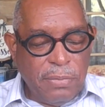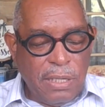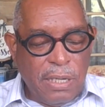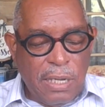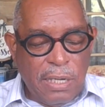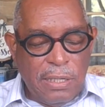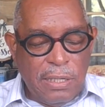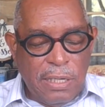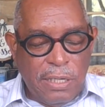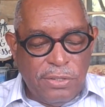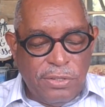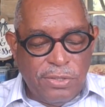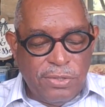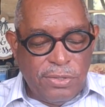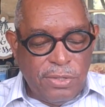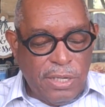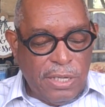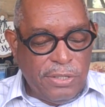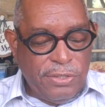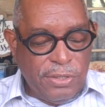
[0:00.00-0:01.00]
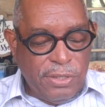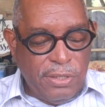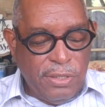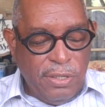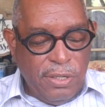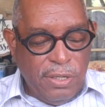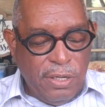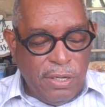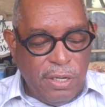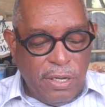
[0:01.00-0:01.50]

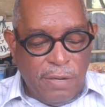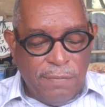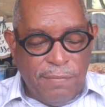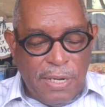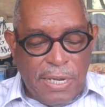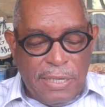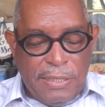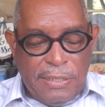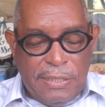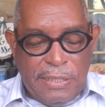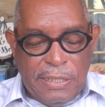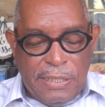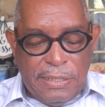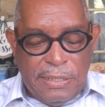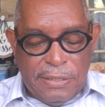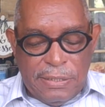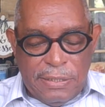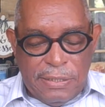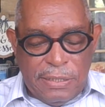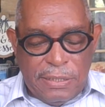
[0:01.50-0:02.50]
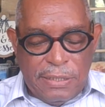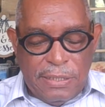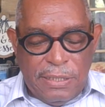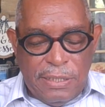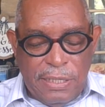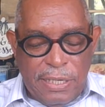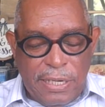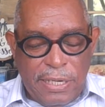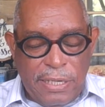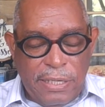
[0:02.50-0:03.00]
legislation of
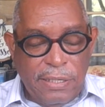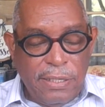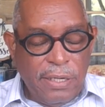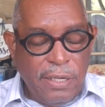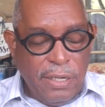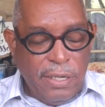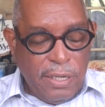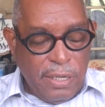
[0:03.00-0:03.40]
1968.